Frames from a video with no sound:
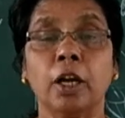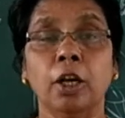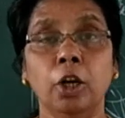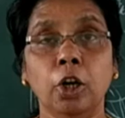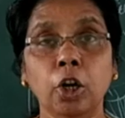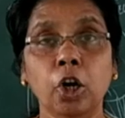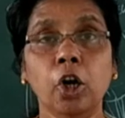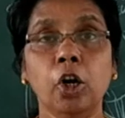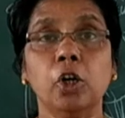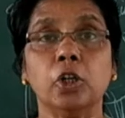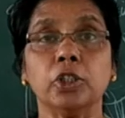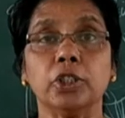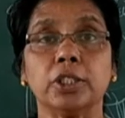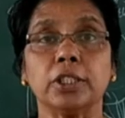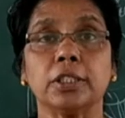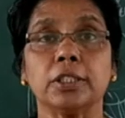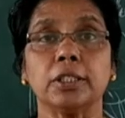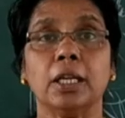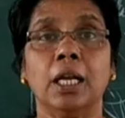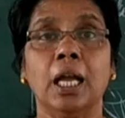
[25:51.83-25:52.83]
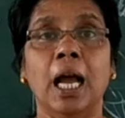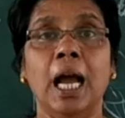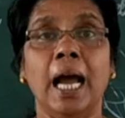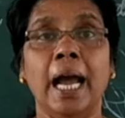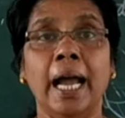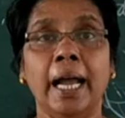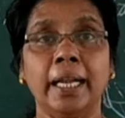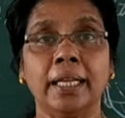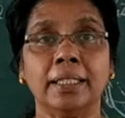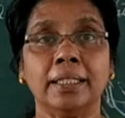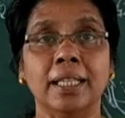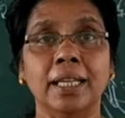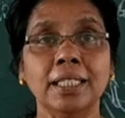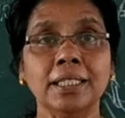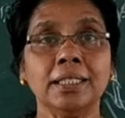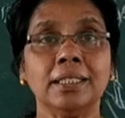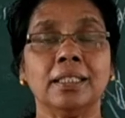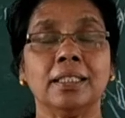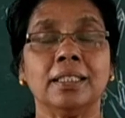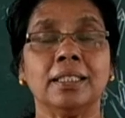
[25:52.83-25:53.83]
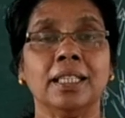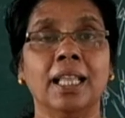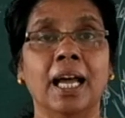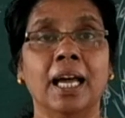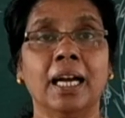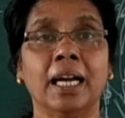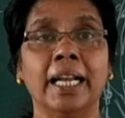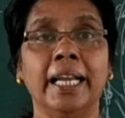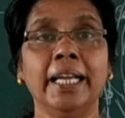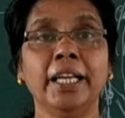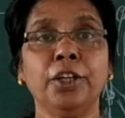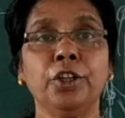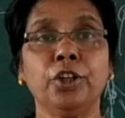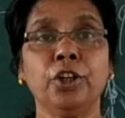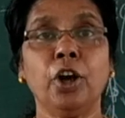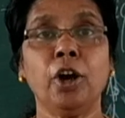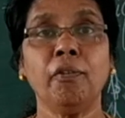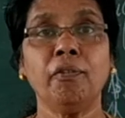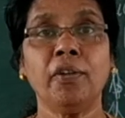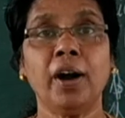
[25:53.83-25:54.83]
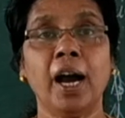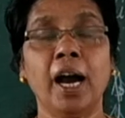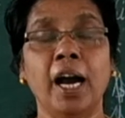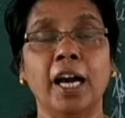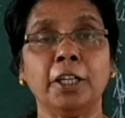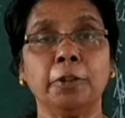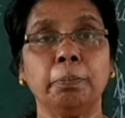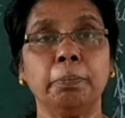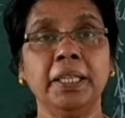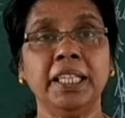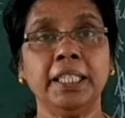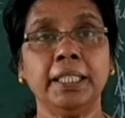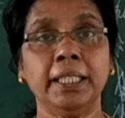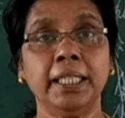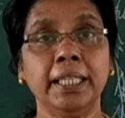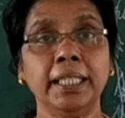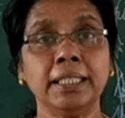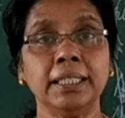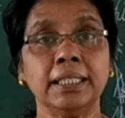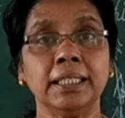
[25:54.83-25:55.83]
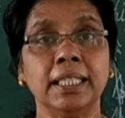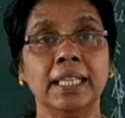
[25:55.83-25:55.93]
lose, and thus the rate of heartbeat is